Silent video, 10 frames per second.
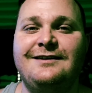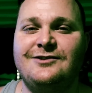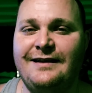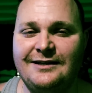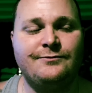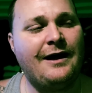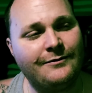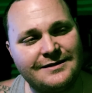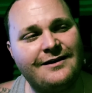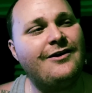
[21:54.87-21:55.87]
So that's when I
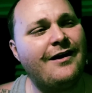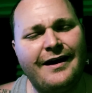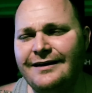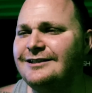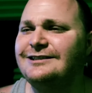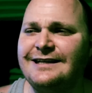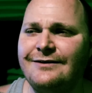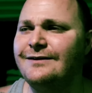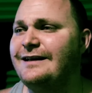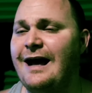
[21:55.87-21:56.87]
was like, all right, this shit ain't really.